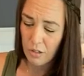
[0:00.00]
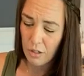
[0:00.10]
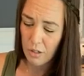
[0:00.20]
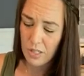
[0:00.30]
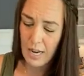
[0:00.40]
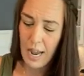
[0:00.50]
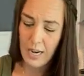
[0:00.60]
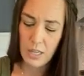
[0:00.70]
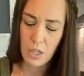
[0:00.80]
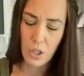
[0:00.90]
You just add
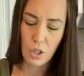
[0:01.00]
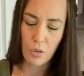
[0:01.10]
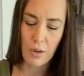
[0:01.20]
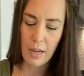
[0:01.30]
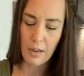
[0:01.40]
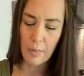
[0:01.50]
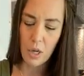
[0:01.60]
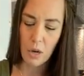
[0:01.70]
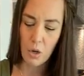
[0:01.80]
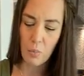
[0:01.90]
it to, you
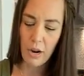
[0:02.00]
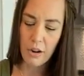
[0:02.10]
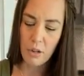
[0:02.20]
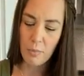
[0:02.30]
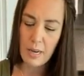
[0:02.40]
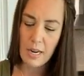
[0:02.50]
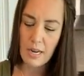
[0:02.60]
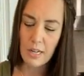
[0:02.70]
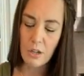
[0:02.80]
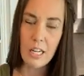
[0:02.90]
brown your meat
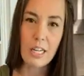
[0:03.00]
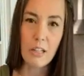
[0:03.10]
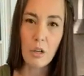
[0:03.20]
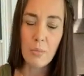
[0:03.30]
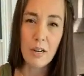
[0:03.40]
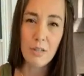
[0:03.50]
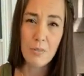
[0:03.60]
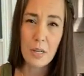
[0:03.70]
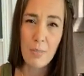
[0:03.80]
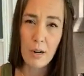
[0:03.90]
and you need a little bit of
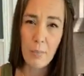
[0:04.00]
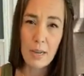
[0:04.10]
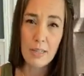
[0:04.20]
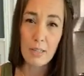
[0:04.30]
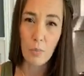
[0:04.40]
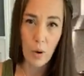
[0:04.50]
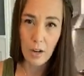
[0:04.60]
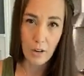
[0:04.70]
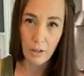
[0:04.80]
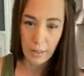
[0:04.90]
tomato paste and
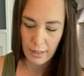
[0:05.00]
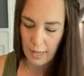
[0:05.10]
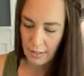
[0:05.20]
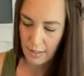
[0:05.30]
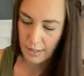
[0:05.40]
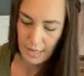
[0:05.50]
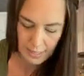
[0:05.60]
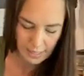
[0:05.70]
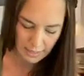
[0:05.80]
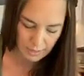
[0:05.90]
water, and
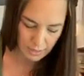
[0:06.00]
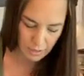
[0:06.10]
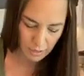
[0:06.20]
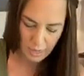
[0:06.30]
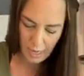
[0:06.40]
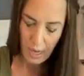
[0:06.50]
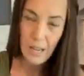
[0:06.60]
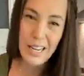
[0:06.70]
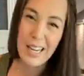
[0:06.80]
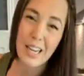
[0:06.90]
that's it. So
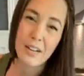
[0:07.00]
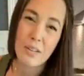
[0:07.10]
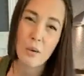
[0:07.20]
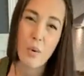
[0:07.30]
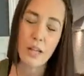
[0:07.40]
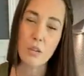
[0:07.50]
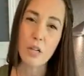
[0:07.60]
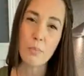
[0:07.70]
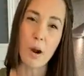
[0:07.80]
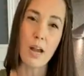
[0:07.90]
again, the Wild
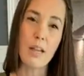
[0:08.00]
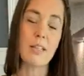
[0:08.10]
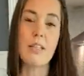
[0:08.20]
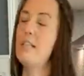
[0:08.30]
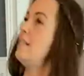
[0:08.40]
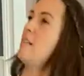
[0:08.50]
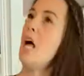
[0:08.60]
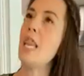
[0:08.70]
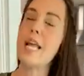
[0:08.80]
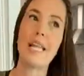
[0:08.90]
Tree products, it's
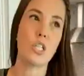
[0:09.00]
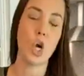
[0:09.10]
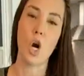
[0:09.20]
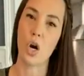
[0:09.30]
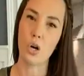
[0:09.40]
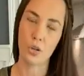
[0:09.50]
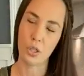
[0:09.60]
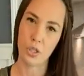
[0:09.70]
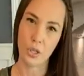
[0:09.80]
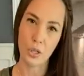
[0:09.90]
not like it's harder
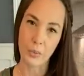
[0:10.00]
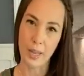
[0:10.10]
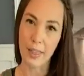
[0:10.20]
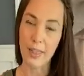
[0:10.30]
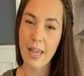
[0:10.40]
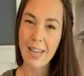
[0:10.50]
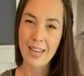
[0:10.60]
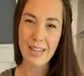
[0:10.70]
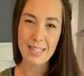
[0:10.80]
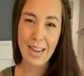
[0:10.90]
to cook with. It
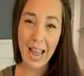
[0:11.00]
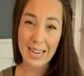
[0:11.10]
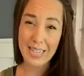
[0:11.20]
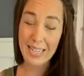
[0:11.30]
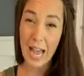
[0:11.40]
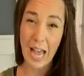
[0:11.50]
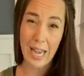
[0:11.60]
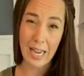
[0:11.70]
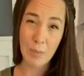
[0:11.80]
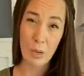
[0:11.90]
doesn't add
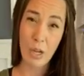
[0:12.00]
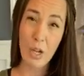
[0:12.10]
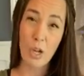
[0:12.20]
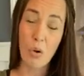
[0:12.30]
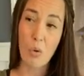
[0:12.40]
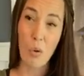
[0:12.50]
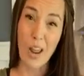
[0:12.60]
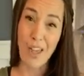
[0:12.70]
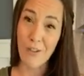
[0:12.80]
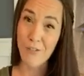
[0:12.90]
time
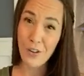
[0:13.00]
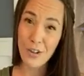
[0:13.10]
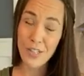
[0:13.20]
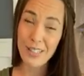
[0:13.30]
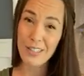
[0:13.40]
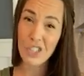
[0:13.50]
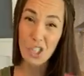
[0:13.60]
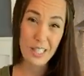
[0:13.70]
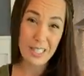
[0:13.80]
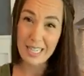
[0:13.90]
or effort. It's
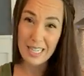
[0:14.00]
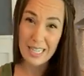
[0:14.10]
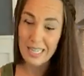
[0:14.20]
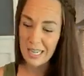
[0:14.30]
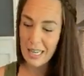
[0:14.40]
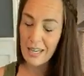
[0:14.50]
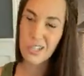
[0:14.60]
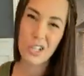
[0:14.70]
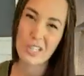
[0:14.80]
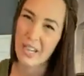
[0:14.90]
just as easy, it's
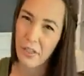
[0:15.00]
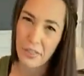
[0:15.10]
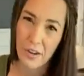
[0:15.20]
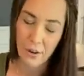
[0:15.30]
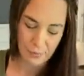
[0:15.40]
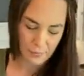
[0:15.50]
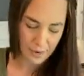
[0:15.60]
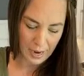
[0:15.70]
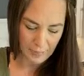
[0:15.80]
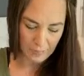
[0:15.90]
just healthier,
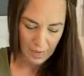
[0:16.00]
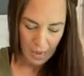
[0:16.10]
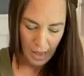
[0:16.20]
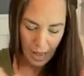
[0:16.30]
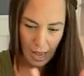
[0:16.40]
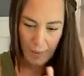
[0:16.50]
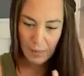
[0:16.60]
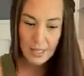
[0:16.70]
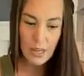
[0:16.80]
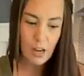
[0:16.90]
okay?
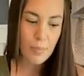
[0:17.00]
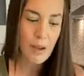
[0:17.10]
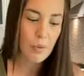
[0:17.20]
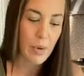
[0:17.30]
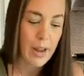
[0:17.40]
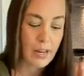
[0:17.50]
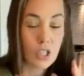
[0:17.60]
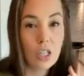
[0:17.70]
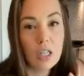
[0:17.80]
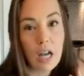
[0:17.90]
Let's talk about
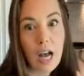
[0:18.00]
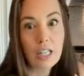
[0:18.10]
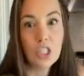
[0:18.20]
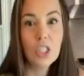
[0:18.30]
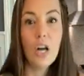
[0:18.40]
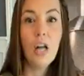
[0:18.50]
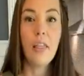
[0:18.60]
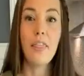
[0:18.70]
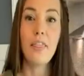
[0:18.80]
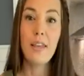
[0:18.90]
ranch. Gosh,
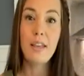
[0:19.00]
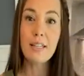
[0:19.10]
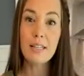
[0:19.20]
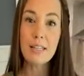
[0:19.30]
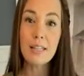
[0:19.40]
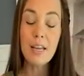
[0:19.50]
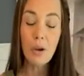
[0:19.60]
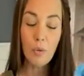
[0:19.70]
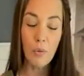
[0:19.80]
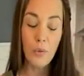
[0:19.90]
y'all, this
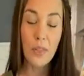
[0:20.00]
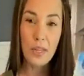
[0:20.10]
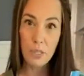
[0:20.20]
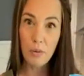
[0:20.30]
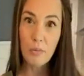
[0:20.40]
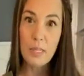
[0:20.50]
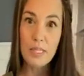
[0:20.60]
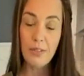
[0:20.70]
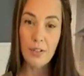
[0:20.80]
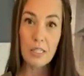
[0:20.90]
one was
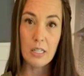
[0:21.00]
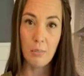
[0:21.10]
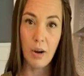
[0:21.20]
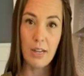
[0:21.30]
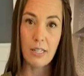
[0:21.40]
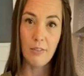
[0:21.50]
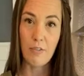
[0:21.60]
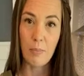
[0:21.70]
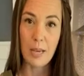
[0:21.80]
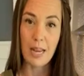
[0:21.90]
even surprising
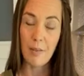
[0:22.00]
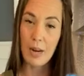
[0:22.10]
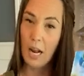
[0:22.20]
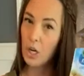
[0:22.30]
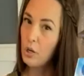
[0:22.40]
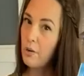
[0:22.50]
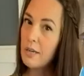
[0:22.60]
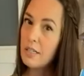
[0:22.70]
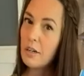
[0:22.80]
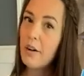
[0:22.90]
for me. I mean, I knew it
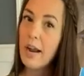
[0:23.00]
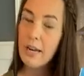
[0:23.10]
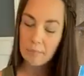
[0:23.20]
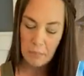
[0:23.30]
wasn't great.